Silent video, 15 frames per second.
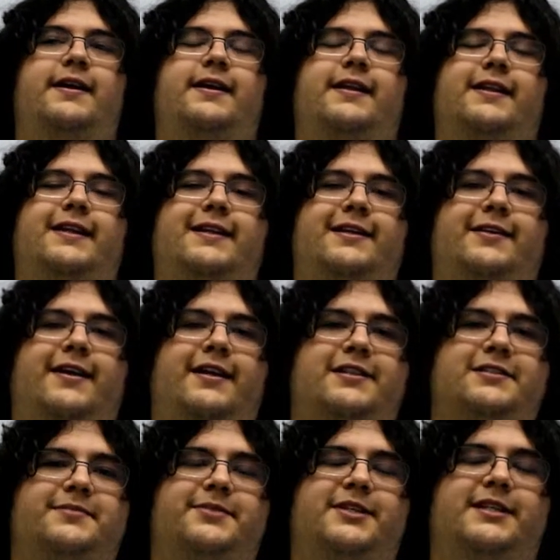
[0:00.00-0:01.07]
Linear
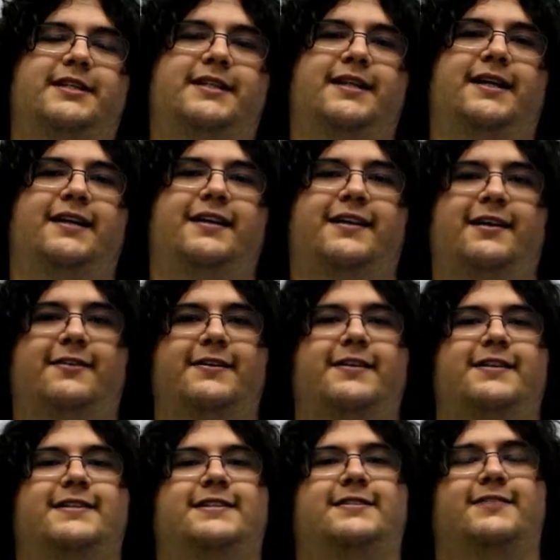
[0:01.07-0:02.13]
Algebra, and
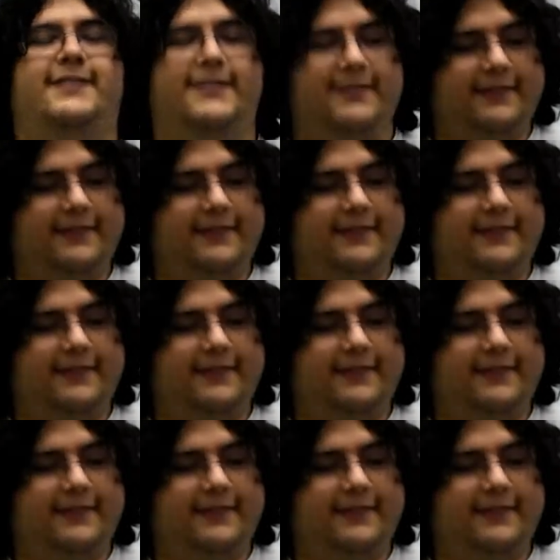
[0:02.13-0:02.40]
Calculus 3.